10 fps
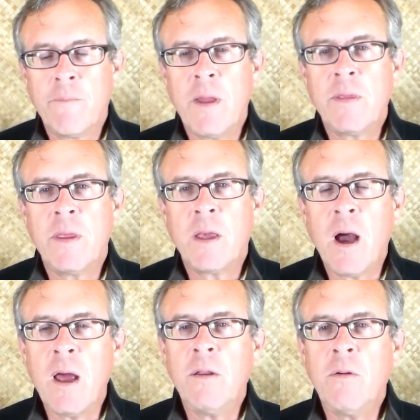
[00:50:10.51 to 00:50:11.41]
that the
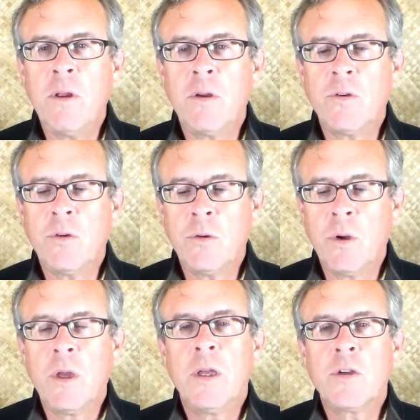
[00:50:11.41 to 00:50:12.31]
continuity issue
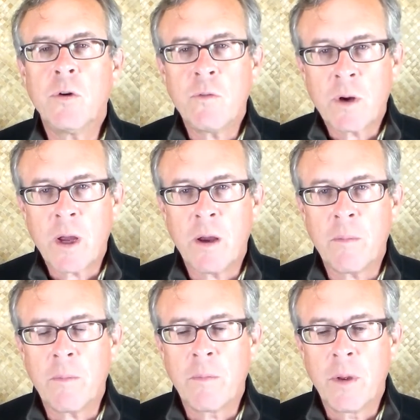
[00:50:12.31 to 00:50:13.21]
is overcome,